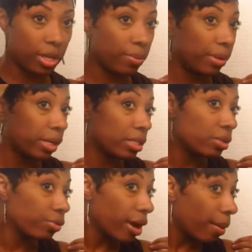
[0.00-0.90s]
And because
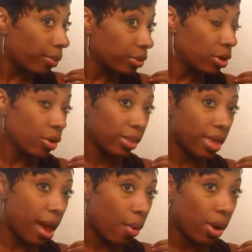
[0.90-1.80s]
the wrap was going
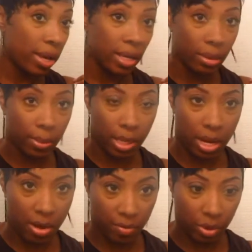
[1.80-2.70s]
that way, I'm going to
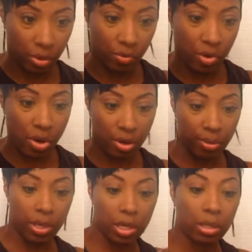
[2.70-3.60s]
have a little
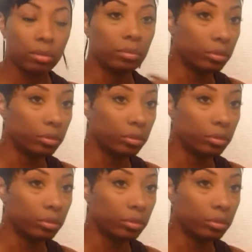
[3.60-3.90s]
volume here,